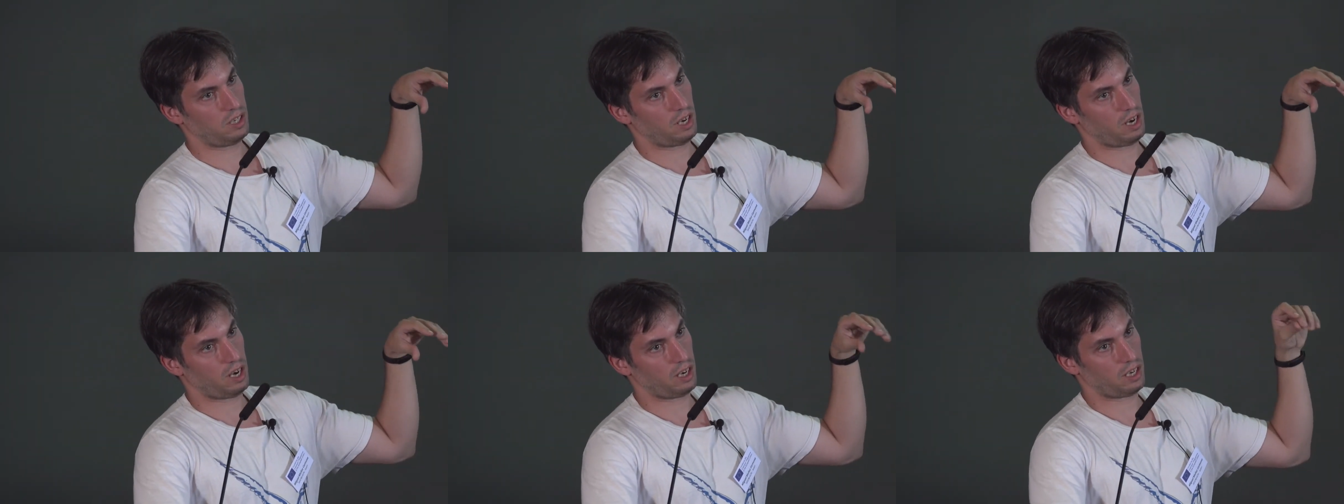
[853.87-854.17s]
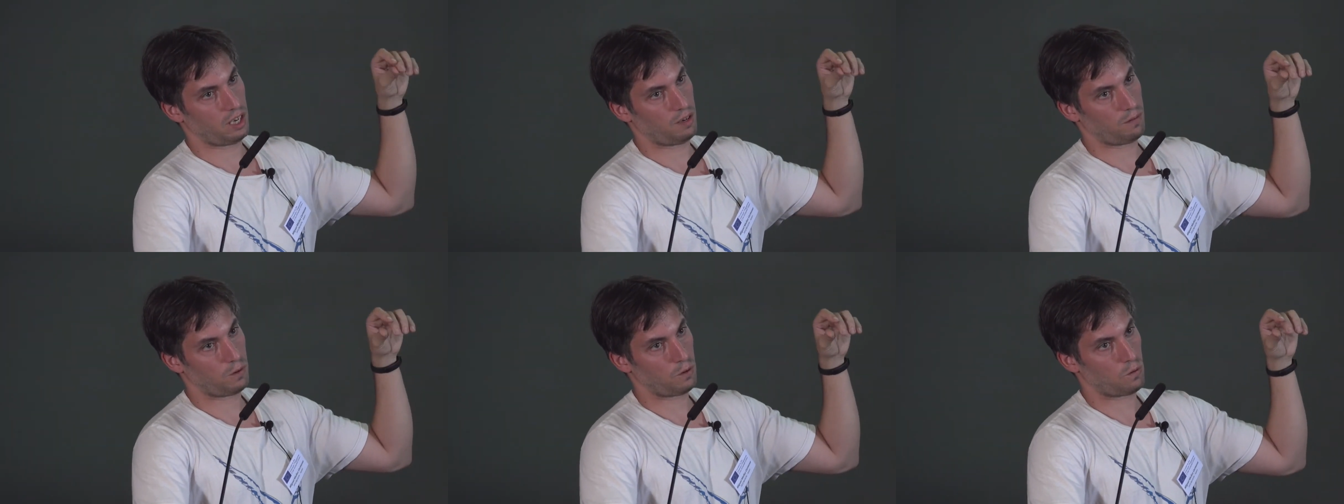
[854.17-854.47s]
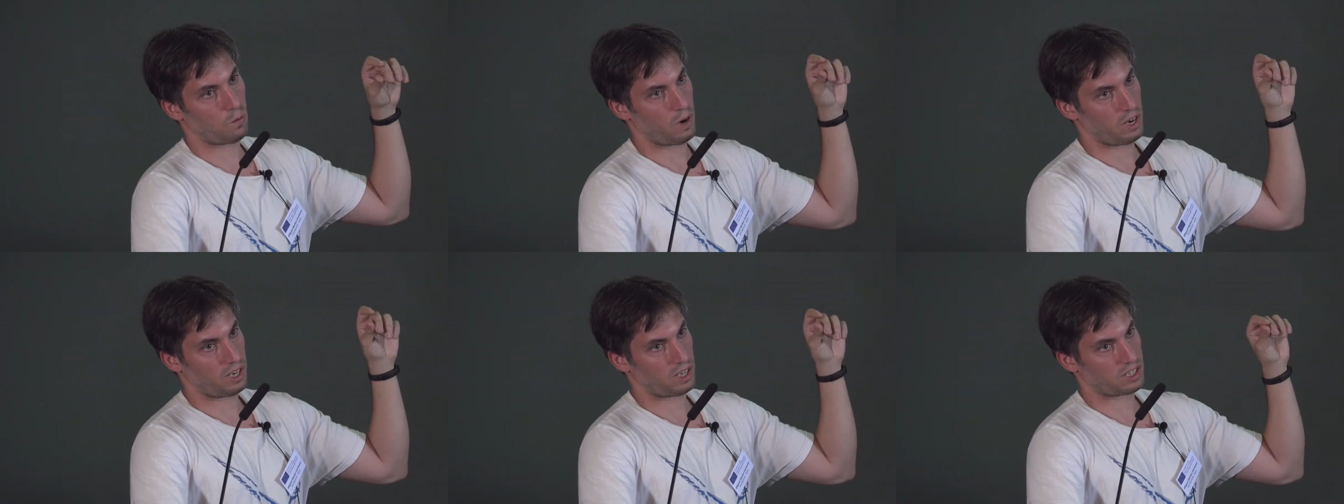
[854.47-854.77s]
I give
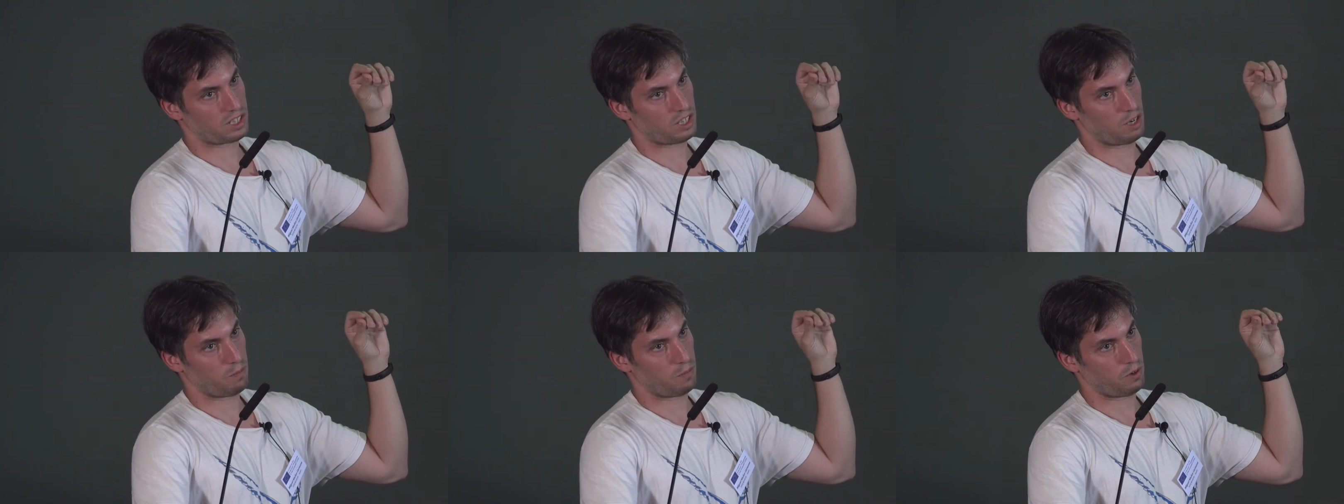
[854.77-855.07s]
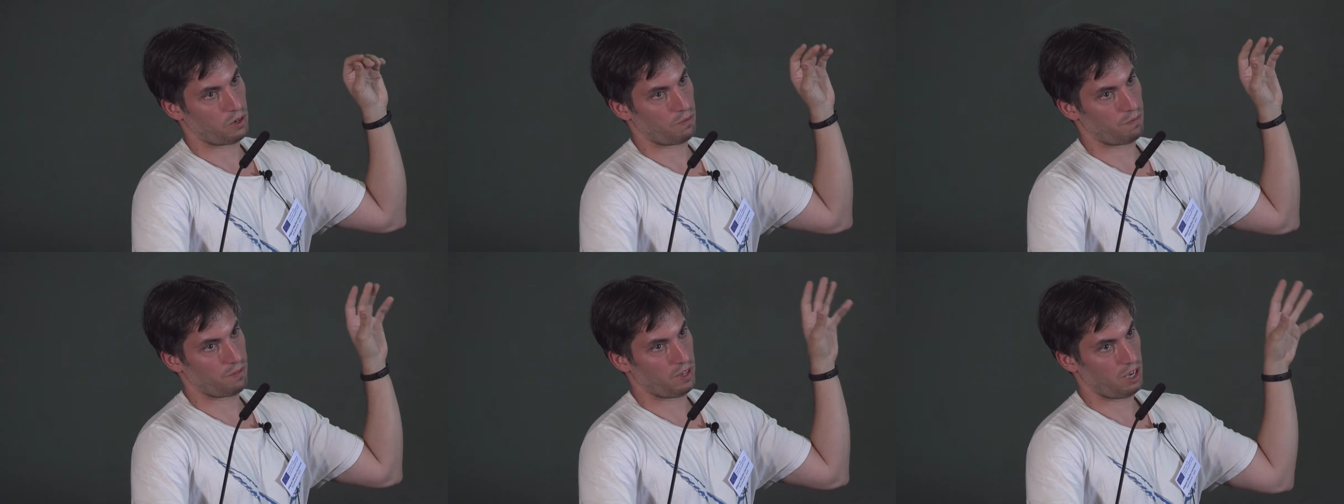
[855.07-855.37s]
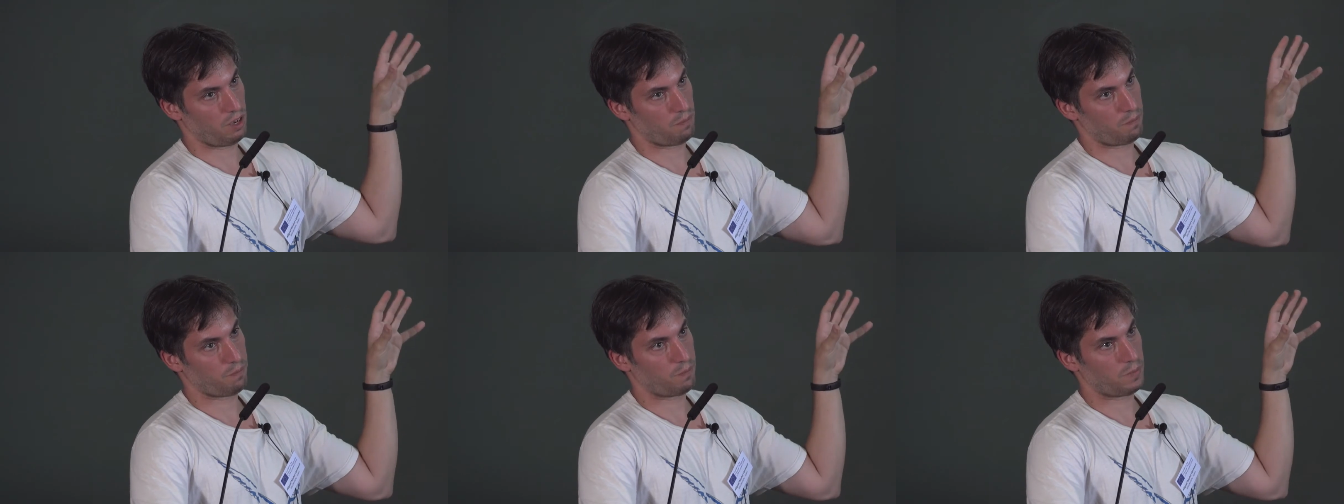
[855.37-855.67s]
you one example of
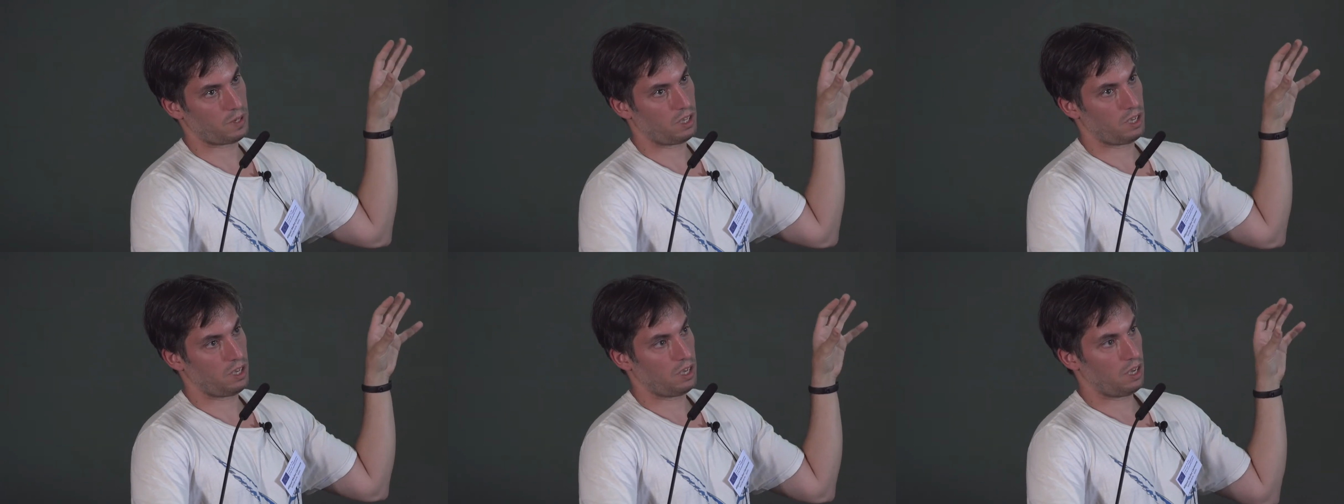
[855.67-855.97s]
them.